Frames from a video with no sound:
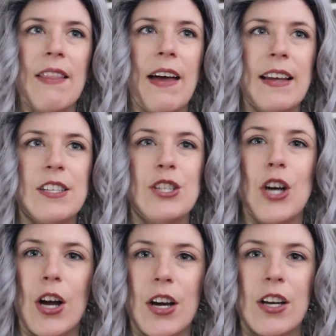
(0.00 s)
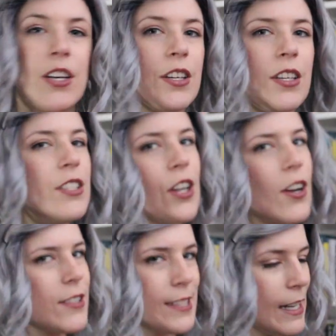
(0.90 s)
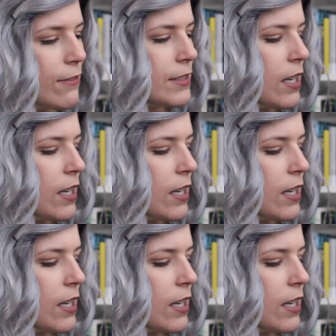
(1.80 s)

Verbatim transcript: that dark, dark stuff.